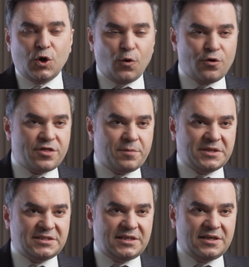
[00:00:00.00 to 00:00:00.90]
or the
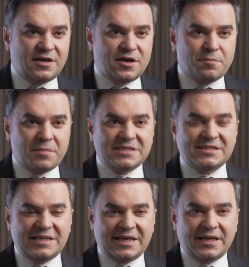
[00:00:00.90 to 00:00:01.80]
body
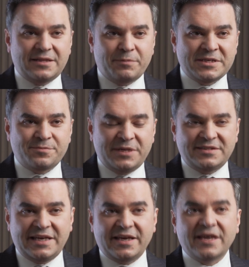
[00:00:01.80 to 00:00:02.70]
must be
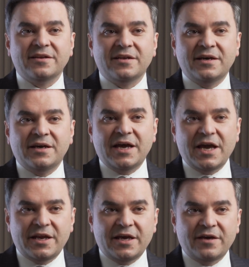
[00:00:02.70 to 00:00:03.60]
taken
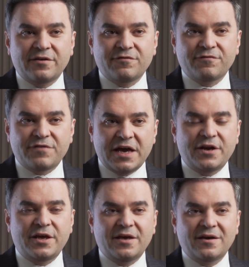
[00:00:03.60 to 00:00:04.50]
in a
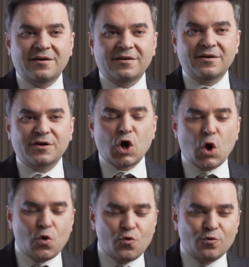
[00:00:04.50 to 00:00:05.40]
very
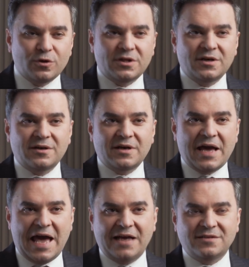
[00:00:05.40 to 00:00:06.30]
cool
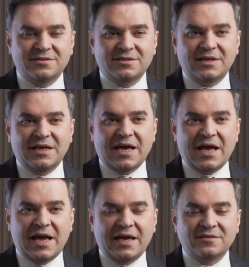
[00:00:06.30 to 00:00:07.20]
head
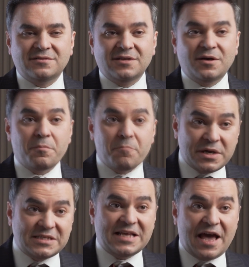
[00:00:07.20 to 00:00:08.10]
and
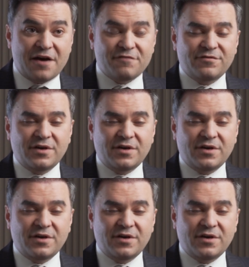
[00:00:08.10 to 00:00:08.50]
must have